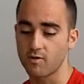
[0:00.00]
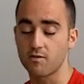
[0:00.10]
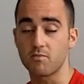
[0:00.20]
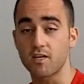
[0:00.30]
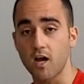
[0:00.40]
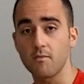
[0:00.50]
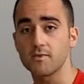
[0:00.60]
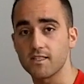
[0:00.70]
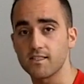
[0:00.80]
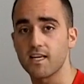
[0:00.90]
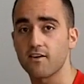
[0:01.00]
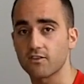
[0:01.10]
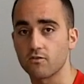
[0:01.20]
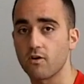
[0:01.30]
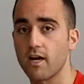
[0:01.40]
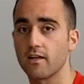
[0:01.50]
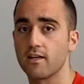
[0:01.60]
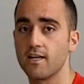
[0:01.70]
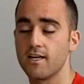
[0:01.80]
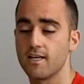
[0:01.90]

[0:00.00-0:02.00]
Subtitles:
but it becomes easy after a while.